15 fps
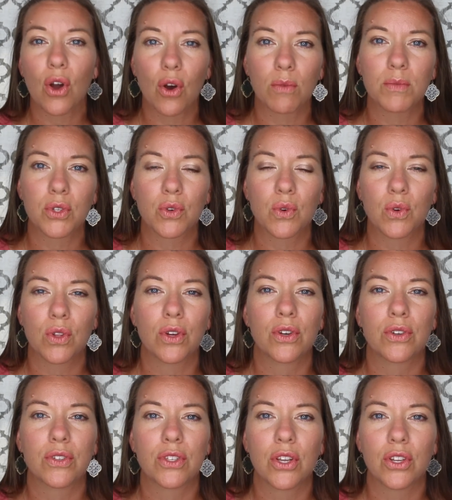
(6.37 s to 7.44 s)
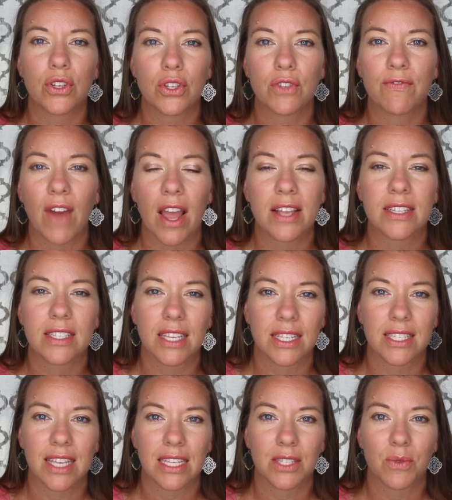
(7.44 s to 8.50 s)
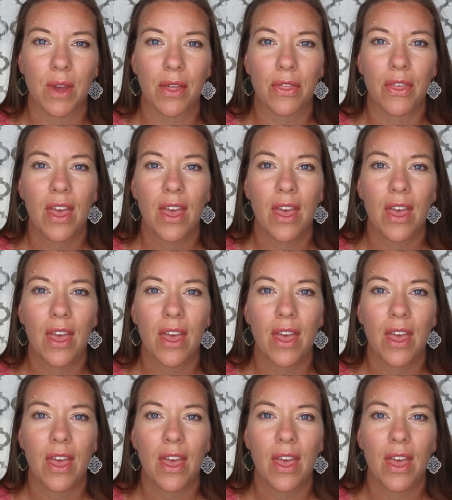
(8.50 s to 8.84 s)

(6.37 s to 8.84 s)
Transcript: homeschoolers find success with.